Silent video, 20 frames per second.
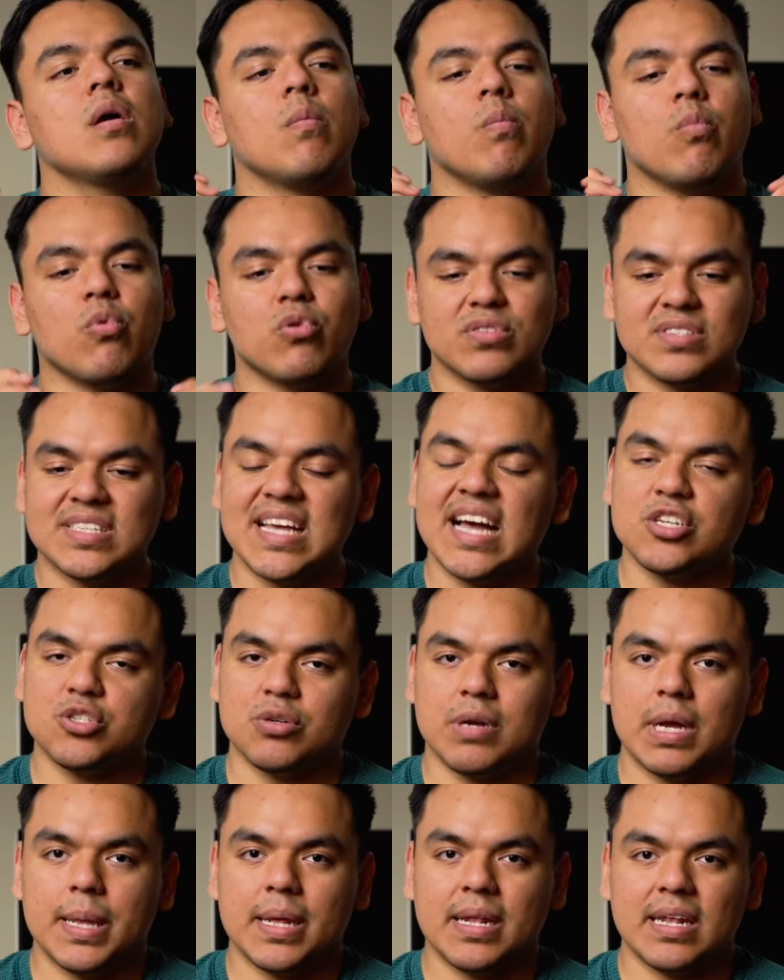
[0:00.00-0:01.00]
more
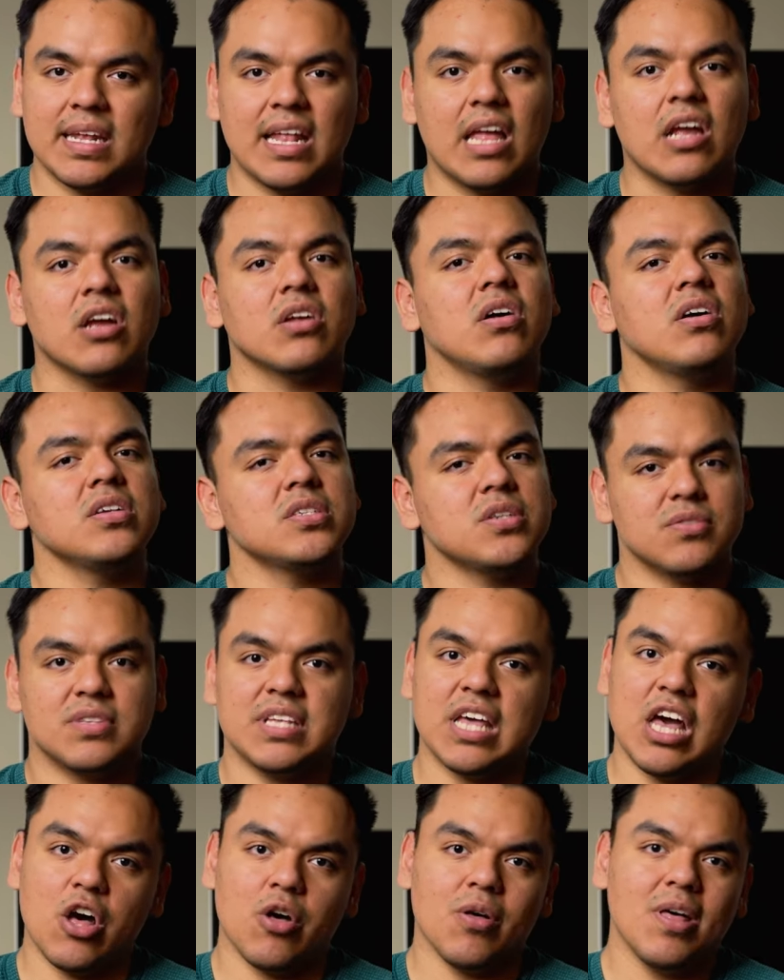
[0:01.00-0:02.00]
saturated, and I can also
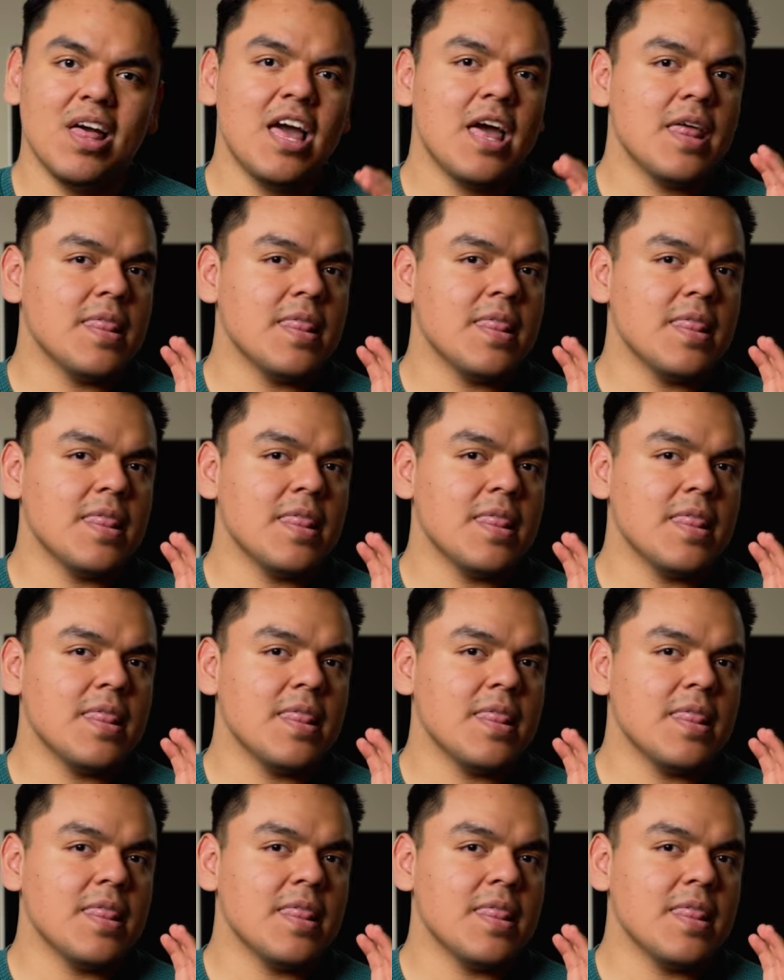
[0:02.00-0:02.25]
tell